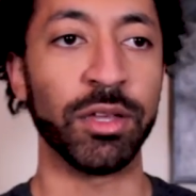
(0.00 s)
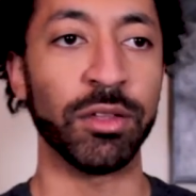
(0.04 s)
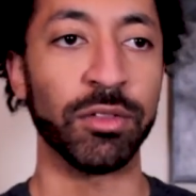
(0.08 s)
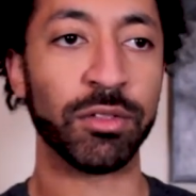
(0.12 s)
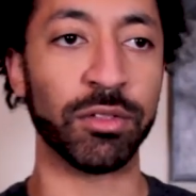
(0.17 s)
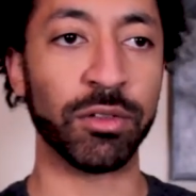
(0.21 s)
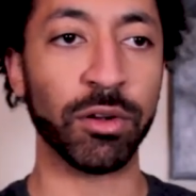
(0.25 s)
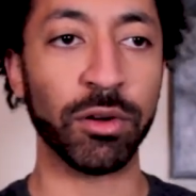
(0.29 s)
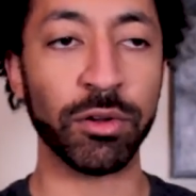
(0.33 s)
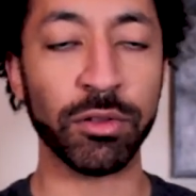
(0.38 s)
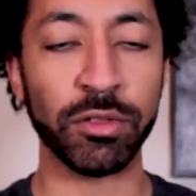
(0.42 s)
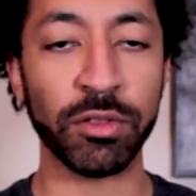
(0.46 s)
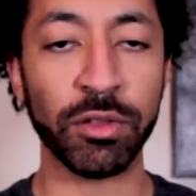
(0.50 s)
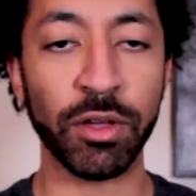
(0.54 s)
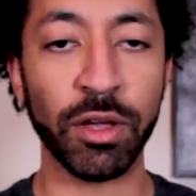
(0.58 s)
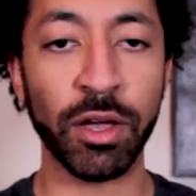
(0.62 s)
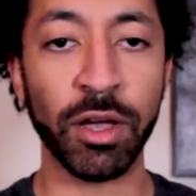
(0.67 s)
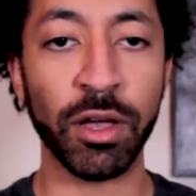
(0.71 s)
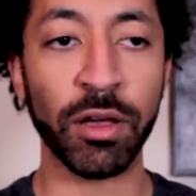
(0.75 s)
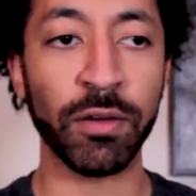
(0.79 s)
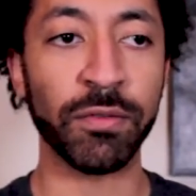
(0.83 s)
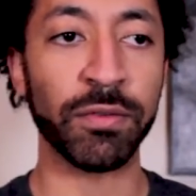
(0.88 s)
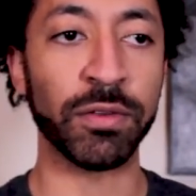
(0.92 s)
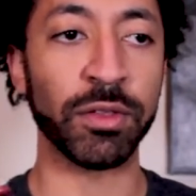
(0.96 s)
He starts
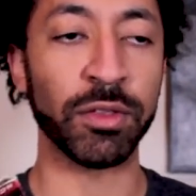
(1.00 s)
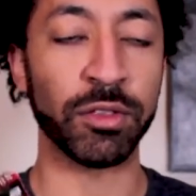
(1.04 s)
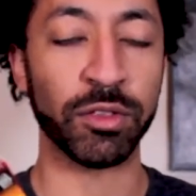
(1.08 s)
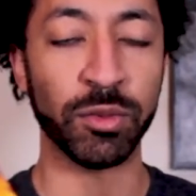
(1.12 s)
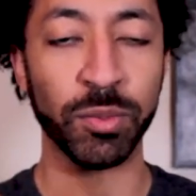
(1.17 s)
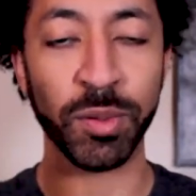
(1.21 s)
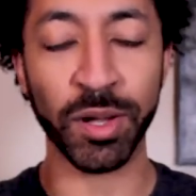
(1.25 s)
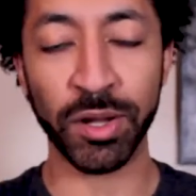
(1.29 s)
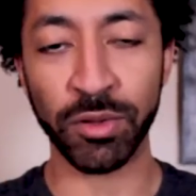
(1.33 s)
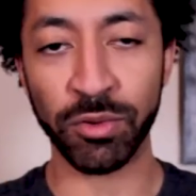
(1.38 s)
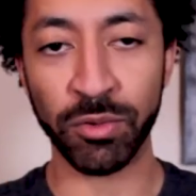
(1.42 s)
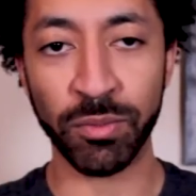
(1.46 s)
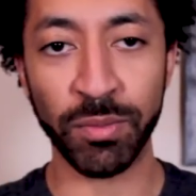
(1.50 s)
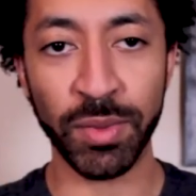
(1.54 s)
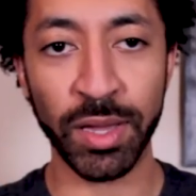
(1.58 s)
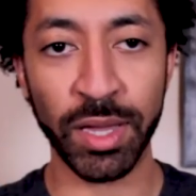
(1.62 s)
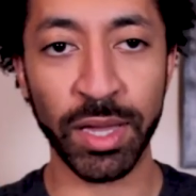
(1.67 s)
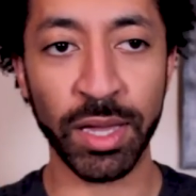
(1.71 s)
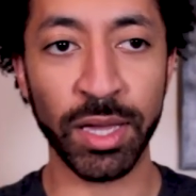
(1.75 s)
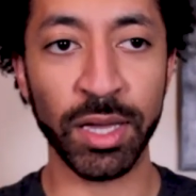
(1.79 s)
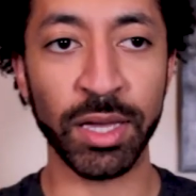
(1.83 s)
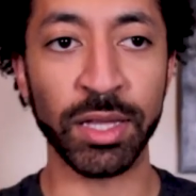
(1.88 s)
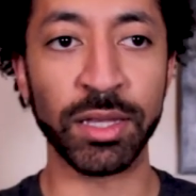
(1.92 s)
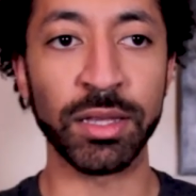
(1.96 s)
off, he's
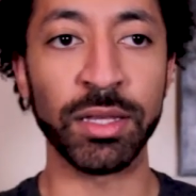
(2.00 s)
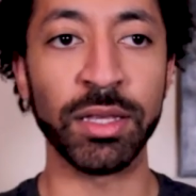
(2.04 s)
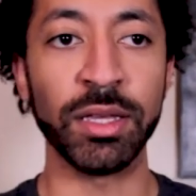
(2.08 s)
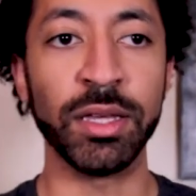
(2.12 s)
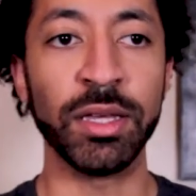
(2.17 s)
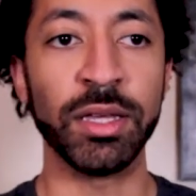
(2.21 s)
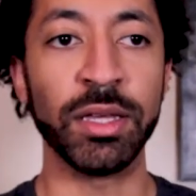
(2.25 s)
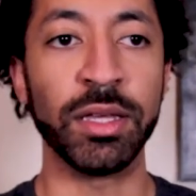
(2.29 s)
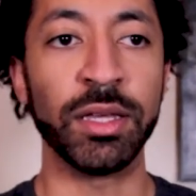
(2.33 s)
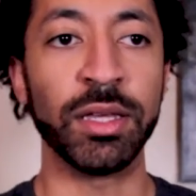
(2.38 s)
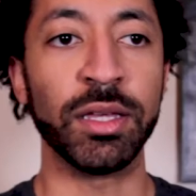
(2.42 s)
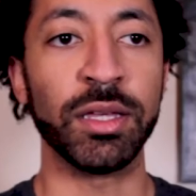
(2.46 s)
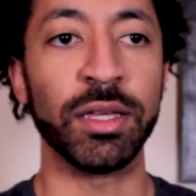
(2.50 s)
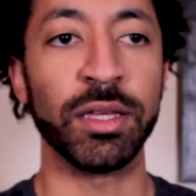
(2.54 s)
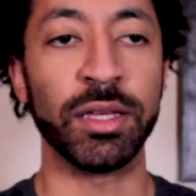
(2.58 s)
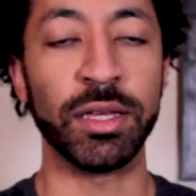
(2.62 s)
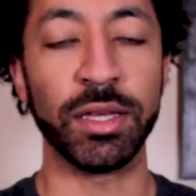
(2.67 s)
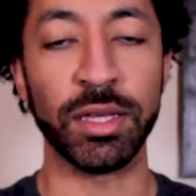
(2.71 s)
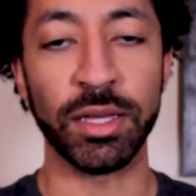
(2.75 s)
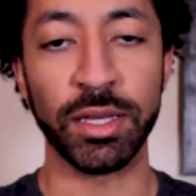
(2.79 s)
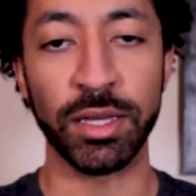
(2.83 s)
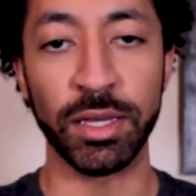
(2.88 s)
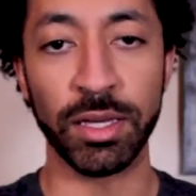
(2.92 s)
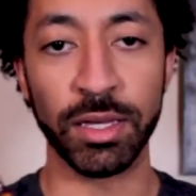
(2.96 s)
Spider-Man,
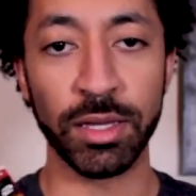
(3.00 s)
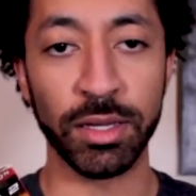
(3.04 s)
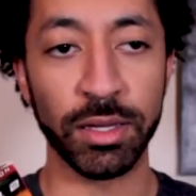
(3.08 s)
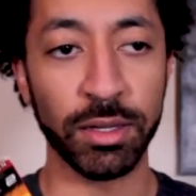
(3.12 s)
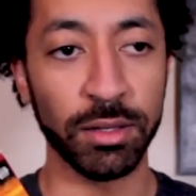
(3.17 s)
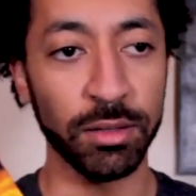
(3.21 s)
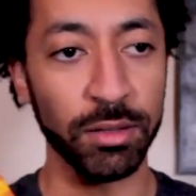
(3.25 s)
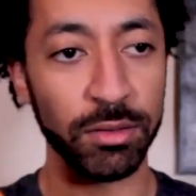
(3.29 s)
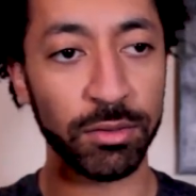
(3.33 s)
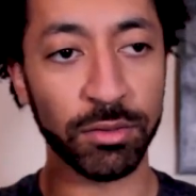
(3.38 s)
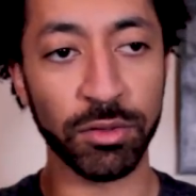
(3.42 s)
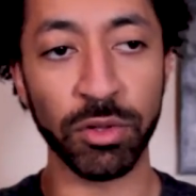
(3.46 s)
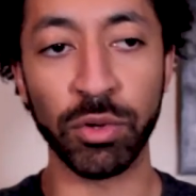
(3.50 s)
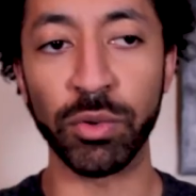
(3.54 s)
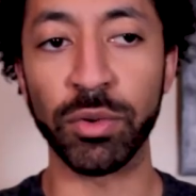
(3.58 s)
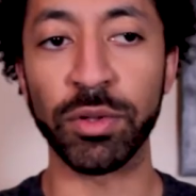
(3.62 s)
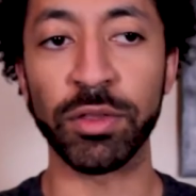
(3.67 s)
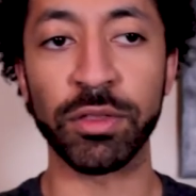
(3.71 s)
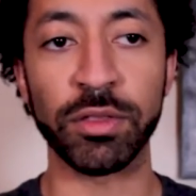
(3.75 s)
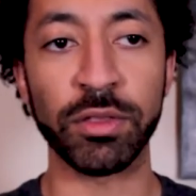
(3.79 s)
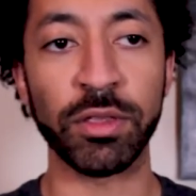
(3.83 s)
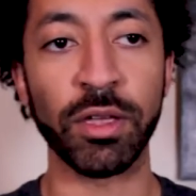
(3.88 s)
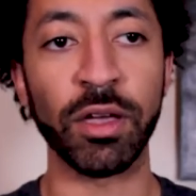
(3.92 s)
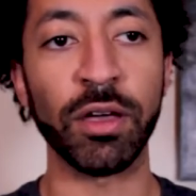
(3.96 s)
he is
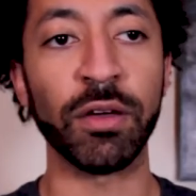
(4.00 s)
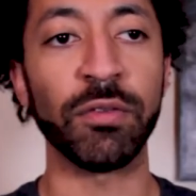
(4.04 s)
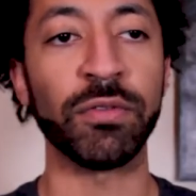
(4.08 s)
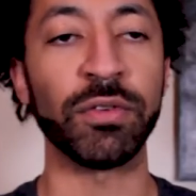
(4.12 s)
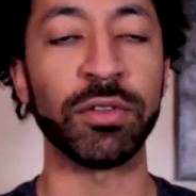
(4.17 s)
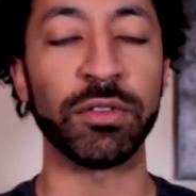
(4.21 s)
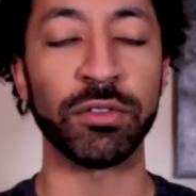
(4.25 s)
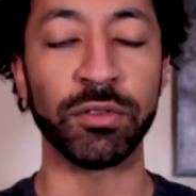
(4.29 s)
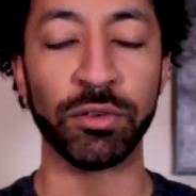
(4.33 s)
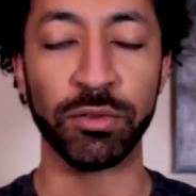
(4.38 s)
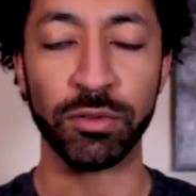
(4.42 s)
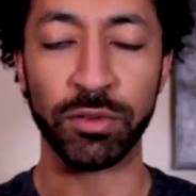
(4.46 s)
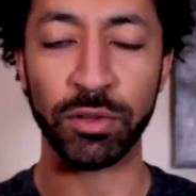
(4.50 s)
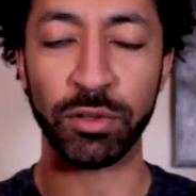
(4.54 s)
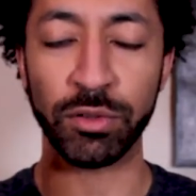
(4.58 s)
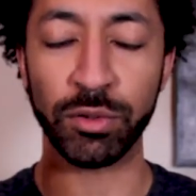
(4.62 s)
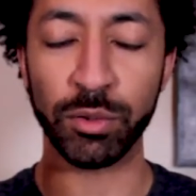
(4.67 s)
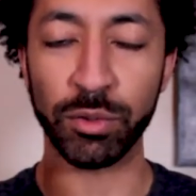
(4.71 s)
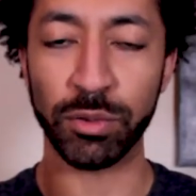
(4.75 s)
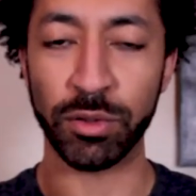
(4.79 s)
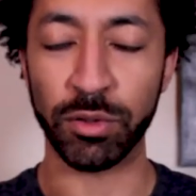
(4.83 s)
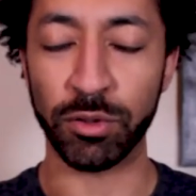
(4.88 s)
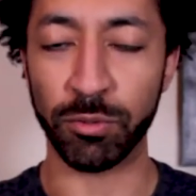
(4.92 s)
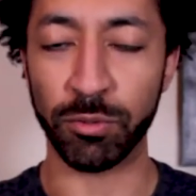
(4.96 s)
doing stuff, he starts to lose